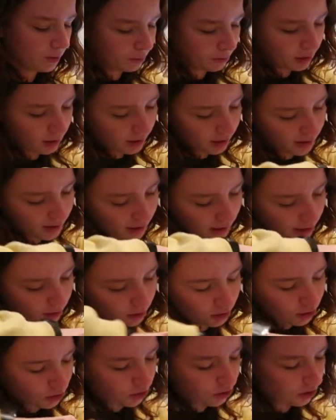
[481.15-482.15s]
I'm not
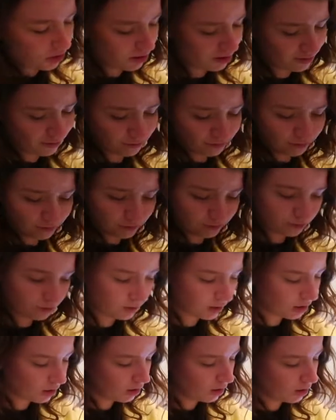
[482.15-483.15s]
exactly sure,
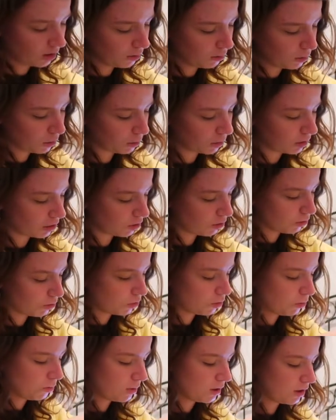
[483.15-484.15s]
but we're gonna do
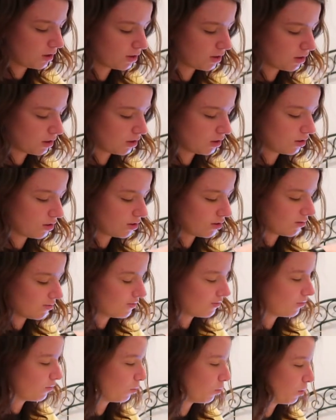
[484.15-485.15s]
2 pieces
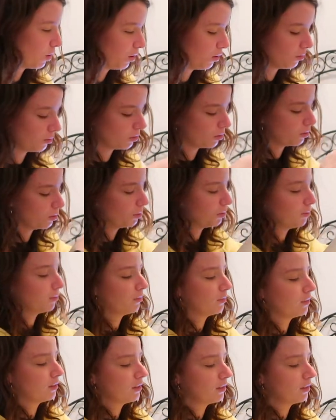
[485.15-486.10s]
for her room.